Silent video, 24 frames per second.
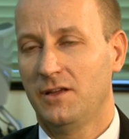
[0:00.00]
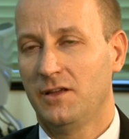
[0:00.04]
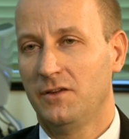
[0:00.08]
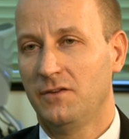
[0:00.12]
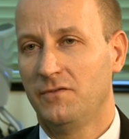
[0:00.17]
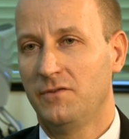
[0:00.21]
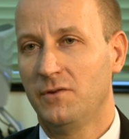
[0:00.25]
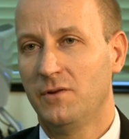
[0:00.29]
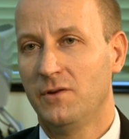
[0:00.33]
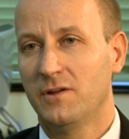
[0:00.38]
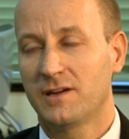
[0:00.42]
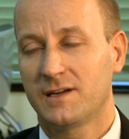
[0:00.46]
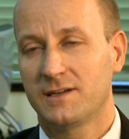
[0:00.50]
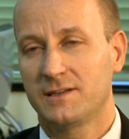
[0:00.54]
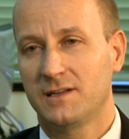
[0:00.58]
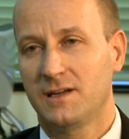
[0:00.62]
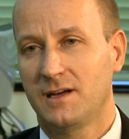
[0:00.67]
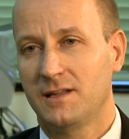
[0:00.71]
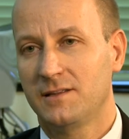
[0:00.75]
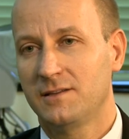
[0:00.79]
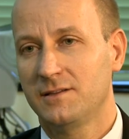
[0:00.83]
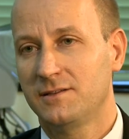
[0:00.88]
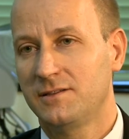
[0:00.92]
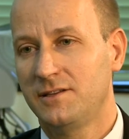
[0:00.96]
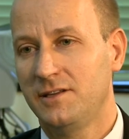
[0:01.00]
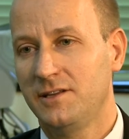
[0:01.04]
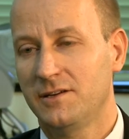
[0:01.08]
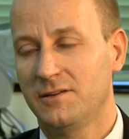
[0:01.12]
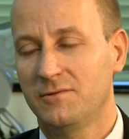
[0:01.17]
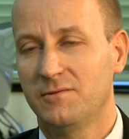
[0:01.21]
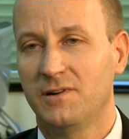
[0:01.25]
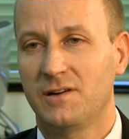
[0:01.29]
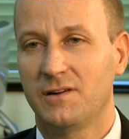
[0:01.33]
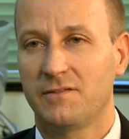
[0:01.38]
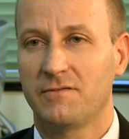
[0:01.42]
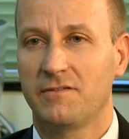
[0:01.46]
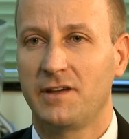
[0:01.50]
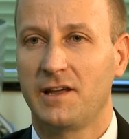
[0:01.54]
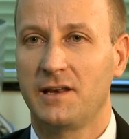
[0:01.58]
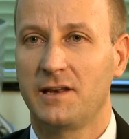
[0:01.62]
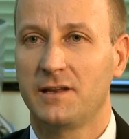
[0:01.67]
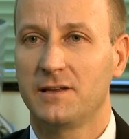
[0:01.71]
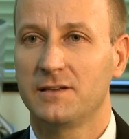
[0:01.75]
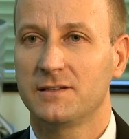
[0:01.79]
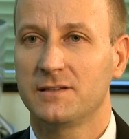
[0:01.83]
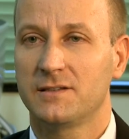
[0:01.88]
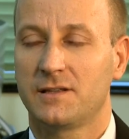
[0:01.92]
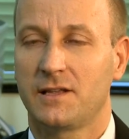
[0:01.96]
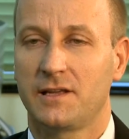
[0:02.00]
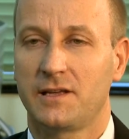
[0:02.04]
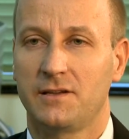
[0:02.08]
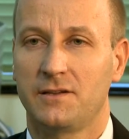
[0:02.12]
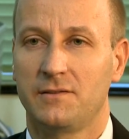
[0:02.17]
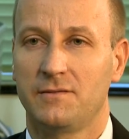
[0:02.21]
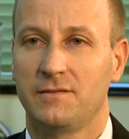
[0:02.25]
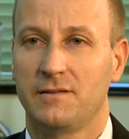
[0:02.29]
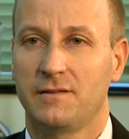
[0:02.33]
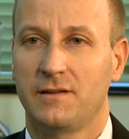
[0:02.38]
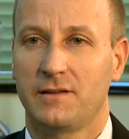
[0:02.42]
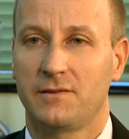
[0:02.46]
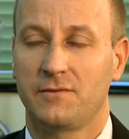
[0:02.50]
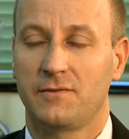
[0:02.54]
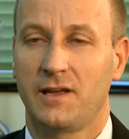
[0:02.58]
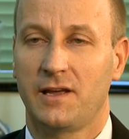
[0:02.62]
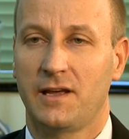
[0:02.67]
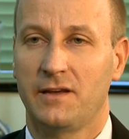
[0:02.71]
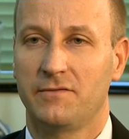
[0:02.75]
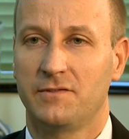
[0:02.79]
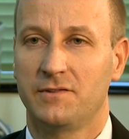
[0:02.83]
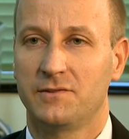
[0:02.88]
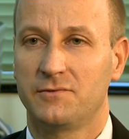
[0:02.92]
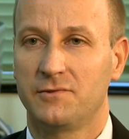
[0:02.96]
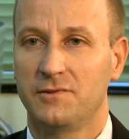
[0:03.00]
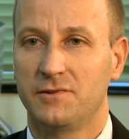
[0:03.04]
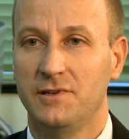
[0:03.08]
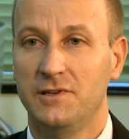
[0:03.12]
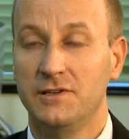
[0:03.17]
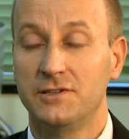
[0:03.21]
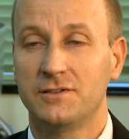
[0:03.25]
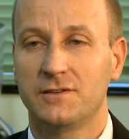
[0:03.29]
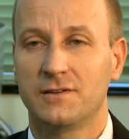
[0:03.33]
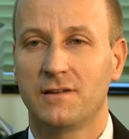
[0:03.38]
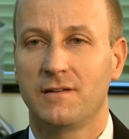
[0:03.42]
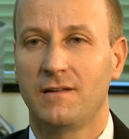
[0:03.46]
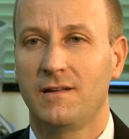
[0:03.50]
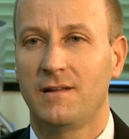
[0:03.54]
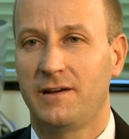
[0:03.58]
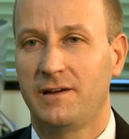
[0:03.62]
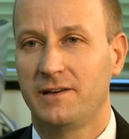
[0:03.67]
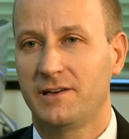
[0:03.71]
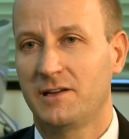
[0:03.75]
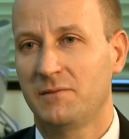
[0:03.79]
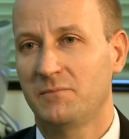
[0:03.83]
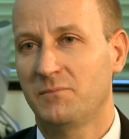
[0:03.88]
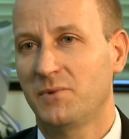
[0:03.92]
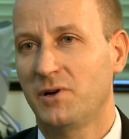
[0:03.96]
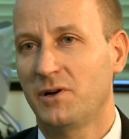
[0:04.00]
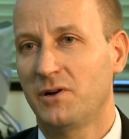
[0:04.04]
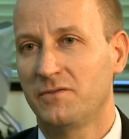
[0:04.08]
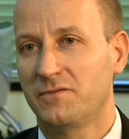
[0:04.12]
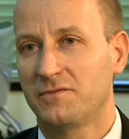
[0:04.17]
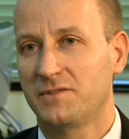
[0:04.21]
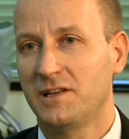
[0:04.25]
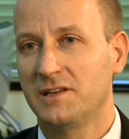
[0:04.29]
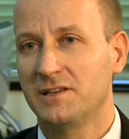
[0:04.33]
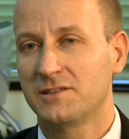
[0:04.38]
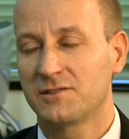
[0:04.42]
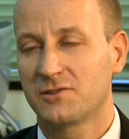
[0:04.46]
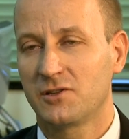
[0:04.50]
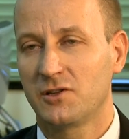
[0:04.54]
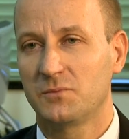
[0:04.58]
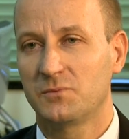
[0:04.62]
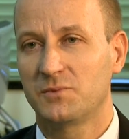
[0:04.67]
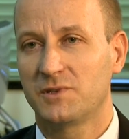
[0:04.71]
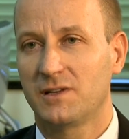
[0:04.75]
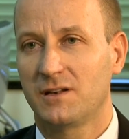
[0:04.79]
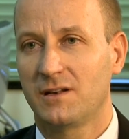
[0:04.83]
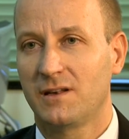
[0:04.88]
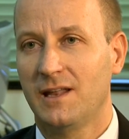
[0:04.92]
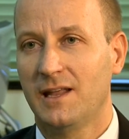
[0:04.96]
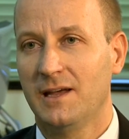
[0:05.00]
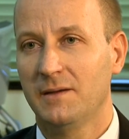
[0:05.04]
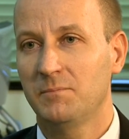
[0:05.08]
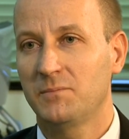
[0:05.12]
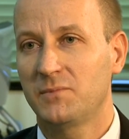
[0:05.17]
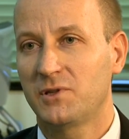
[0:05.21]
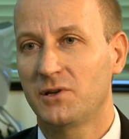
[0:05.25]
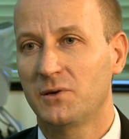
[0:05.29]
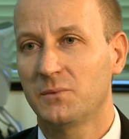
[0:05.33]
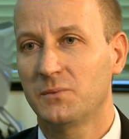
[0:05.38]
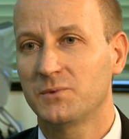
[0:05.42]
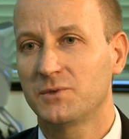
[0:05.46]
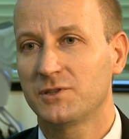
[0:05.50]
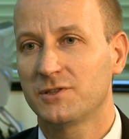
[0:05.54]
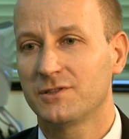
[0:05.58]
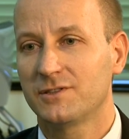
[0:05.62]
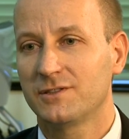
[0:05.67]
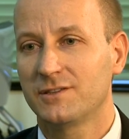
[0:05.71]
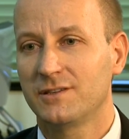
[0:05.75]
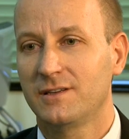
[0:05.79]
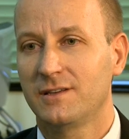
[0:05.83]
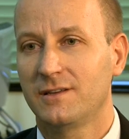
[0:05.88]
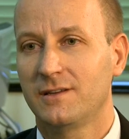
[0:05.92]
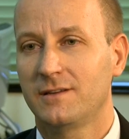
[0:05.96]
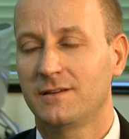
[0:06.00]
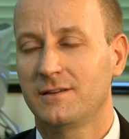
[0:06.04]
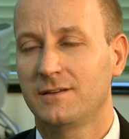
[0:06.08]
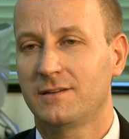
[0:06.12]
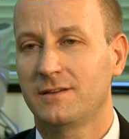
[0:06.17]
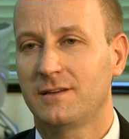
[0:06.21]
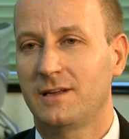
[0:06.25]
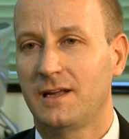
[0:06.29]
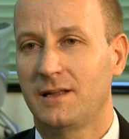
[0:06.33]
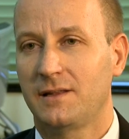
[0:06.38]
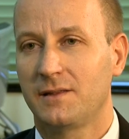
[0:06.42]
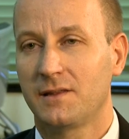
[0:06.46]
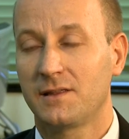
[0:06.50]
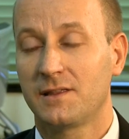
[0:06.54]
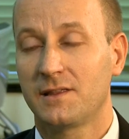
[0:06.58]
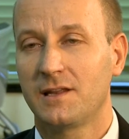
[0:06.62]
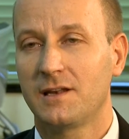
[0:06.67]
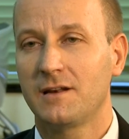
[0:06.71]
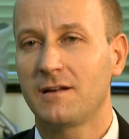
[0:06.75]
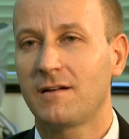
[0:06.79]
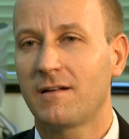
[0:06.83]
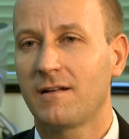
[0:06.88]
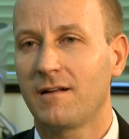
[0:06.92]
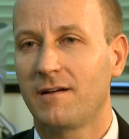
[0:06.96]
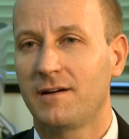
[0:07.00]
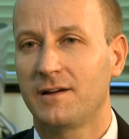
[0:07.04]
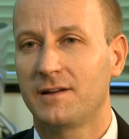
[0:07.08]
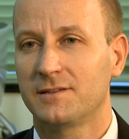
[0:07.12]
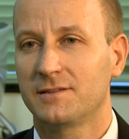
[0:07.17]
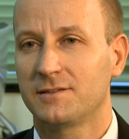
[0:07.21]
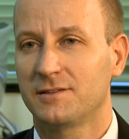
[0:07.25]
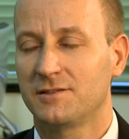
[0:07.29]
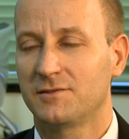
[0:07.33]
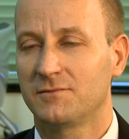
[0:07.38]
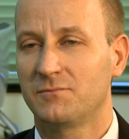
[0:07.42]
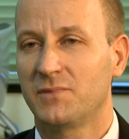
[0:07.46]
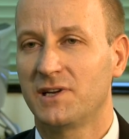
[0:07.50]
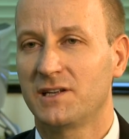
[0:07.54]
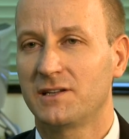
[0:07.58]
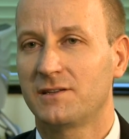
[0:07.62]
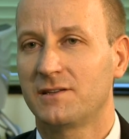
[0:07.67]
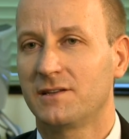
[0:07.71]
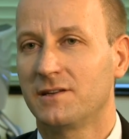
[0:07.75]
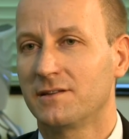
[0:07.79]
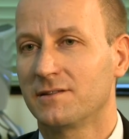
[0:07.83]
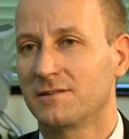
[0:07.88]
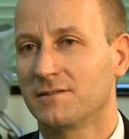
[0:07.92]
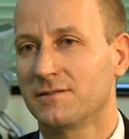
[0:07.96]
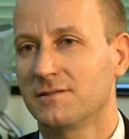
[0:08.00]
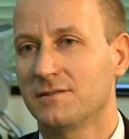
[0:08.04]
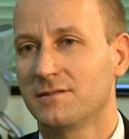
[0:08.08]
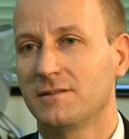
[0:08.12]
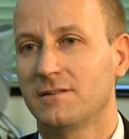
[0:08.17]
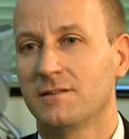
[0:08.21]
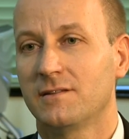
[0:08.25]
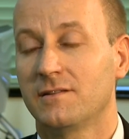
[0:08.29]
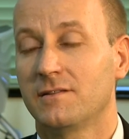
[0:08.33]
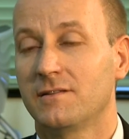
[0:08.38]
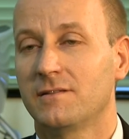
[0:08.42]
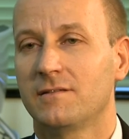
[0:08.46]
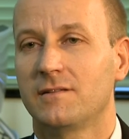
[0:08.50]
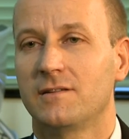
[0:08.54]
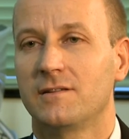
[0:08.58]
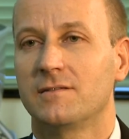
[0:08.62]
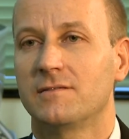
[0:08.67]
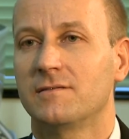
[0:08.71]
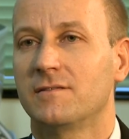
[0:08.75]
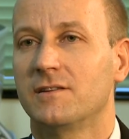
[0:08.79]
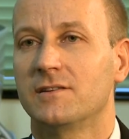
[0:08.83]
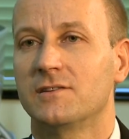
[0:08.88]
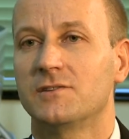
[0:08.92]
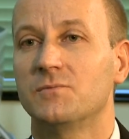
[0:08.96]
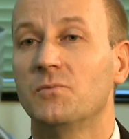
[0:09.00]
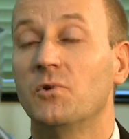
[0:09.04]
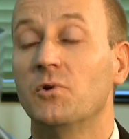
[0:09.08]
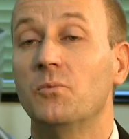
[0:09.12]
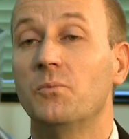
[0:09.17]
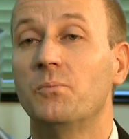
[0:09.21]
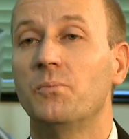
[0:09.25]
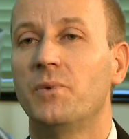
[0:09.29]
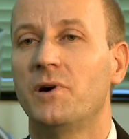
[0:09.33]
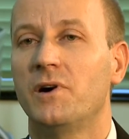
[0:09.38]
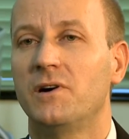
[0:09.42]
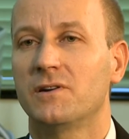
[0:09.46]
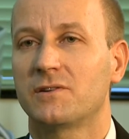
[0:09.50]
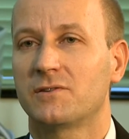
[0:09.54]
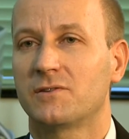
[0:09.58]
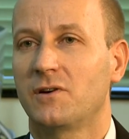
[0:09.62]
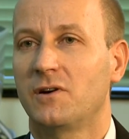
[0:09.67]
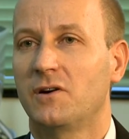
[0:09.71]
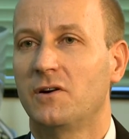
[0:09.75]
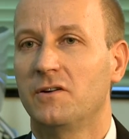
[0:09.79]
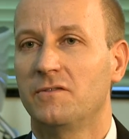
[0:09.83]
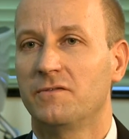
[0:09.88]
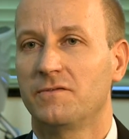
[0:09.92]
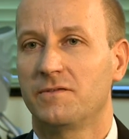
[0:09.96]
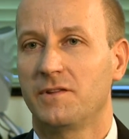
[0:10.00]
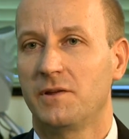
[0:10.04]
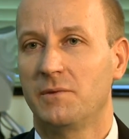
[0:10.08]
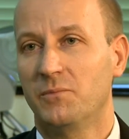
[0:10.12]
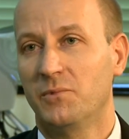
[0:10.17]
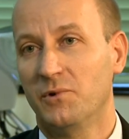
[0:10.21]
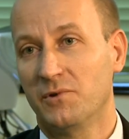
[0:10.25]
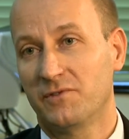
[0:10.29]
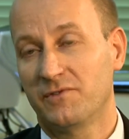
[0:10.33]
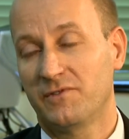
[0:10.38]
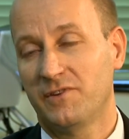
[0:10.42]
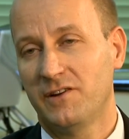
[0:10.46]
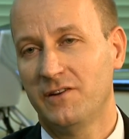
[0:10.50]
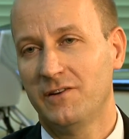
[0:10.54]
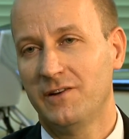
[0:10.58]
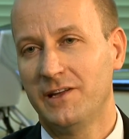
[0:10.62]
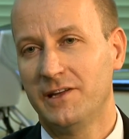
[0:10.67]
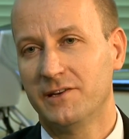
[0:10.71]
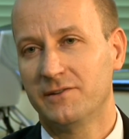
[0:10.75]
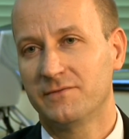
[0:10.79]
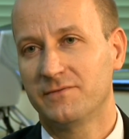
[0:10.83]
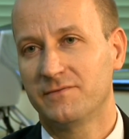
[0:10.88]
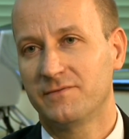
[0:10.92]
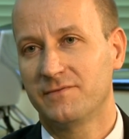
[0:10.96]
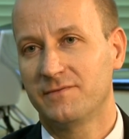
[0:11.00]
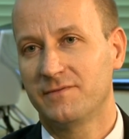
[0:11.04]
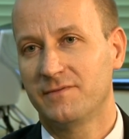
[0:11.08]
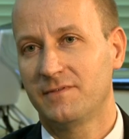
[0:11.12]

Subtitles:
If you look at other tier 1 vendors, they have a traditional lineup of desktops and laptops, and the thin clients is but a small part of their portfolio.